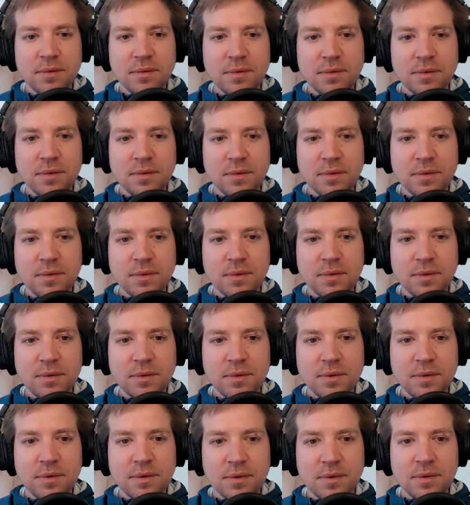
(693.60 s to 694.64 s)

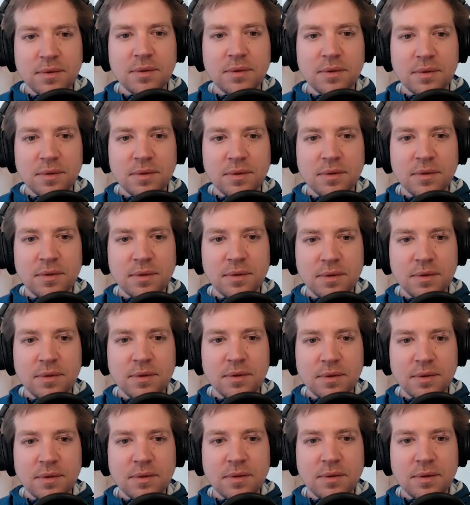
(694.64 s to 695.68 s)

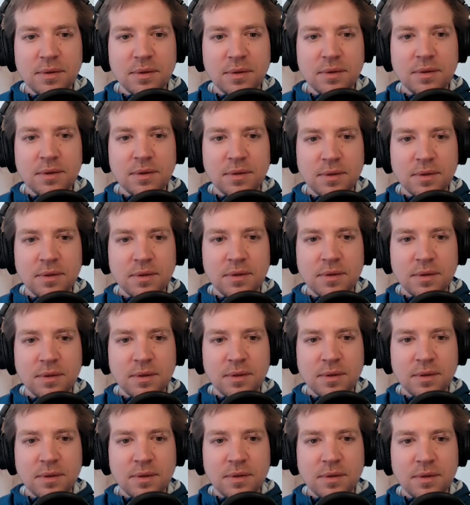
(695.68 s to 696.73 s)

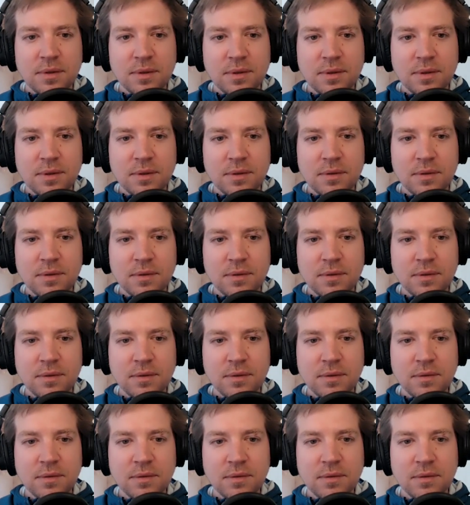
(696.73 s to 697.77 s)

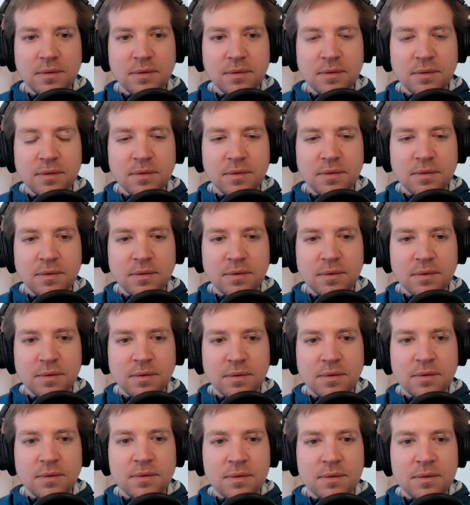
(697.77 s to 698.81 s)

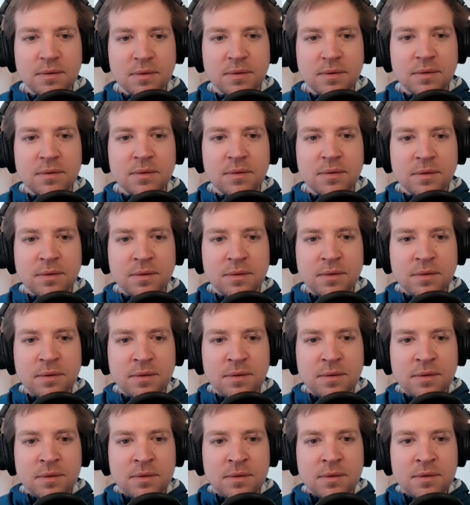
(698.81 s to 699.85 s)

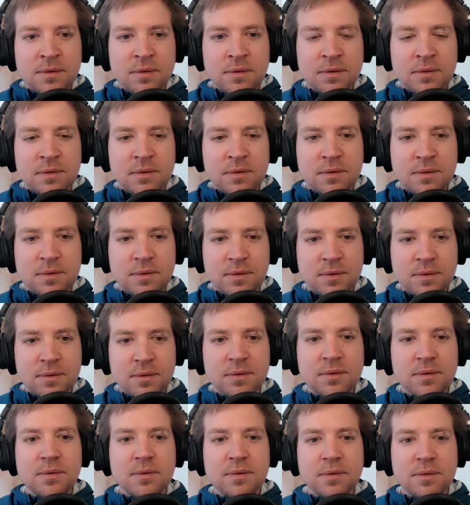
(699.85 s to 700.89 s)

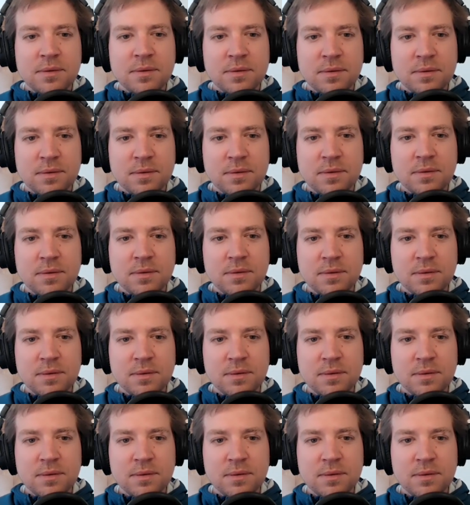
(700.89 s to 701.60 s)
This person isn't speaking.